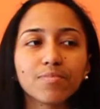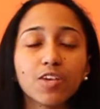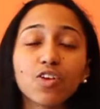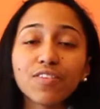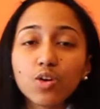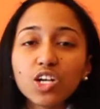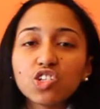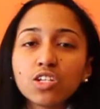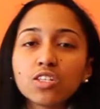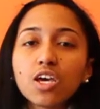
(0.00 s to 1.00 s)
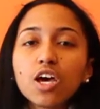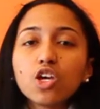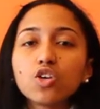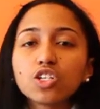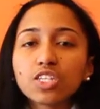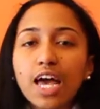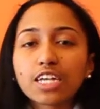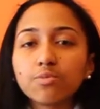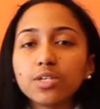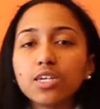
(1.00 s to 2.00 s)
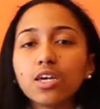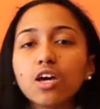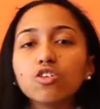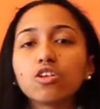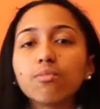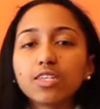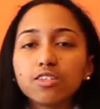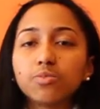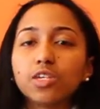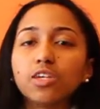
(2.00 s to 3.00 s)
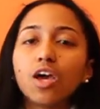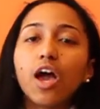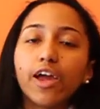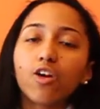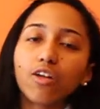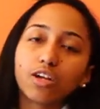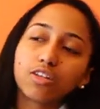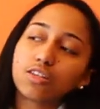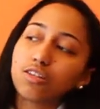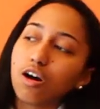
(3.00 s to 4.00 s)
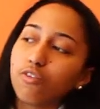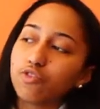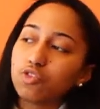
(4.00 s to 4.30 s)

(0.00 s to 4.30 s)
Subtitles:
If you have any questions, you can just ask me. You can message me and all that good stuff.